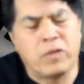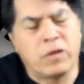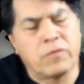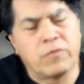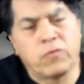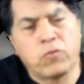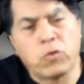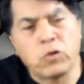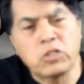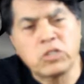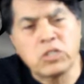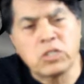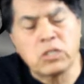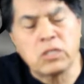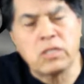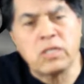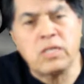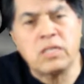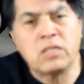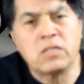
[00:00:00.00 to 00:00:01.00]

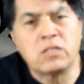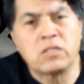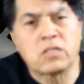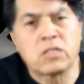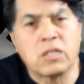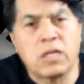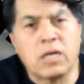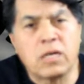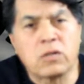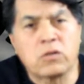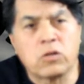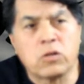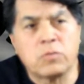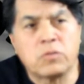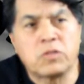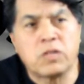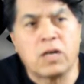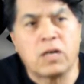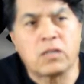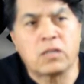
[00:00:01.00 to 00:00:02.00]
Unfortunately, there's a lot of
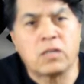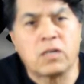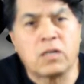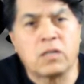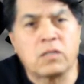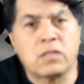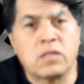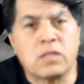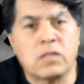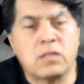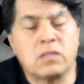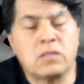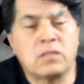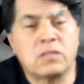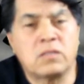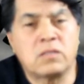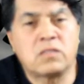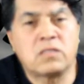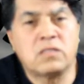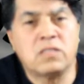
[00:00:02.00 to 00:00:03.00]
groups out there that
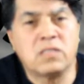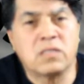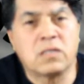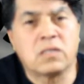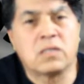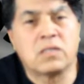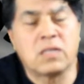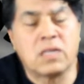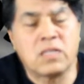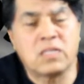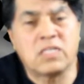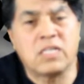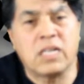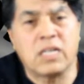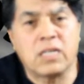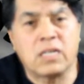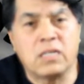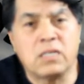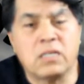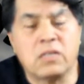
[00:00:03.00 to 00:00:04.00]
still are not
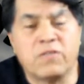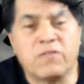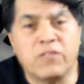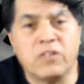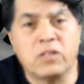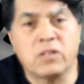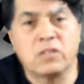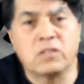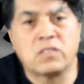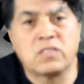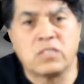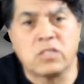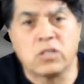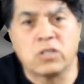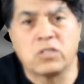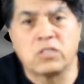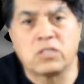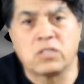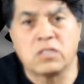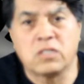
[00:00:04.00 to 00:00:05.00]
taking the field
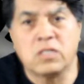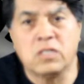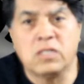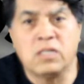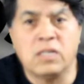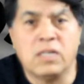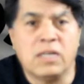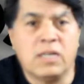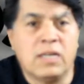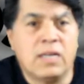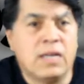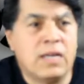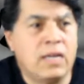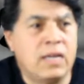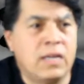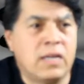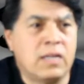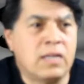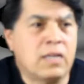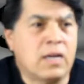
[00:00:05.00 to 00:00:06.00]
seriously,
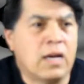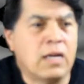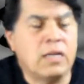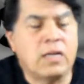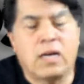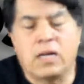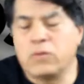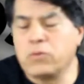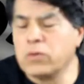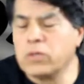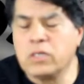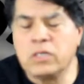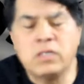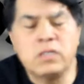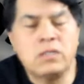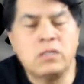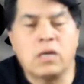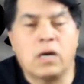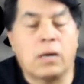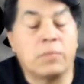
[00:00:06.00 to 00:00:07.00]
and
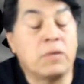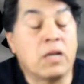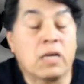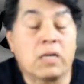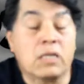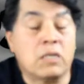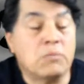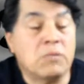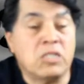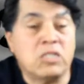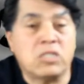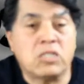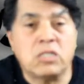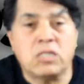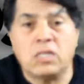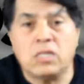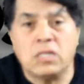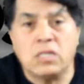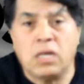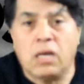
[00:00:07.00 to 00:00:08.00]
I'm not going to mention
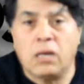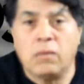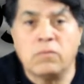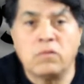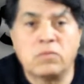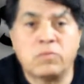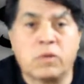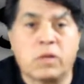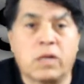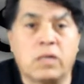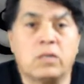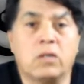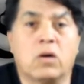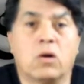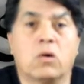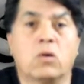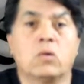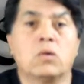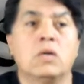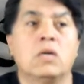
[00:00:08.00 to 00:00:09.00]
any names, but I
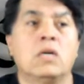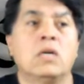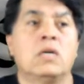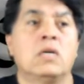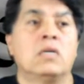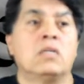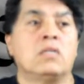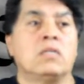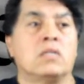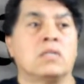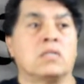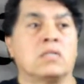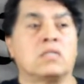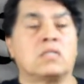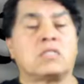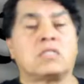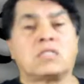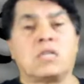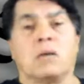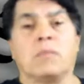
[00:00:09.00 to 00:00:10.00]
know
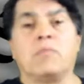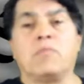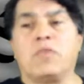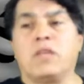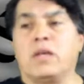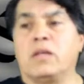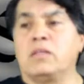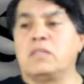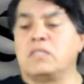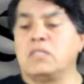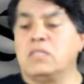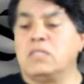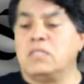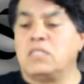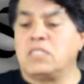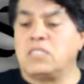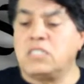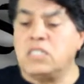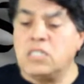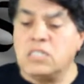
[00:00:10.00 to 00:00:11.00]
there's some that
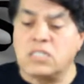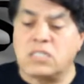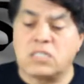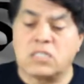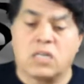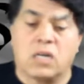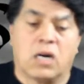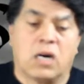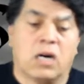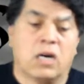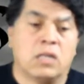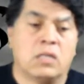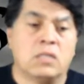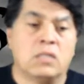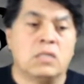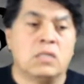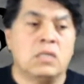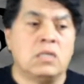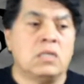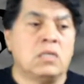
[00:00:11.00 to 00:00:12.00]
insist
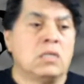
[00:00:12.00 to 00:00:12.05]
on,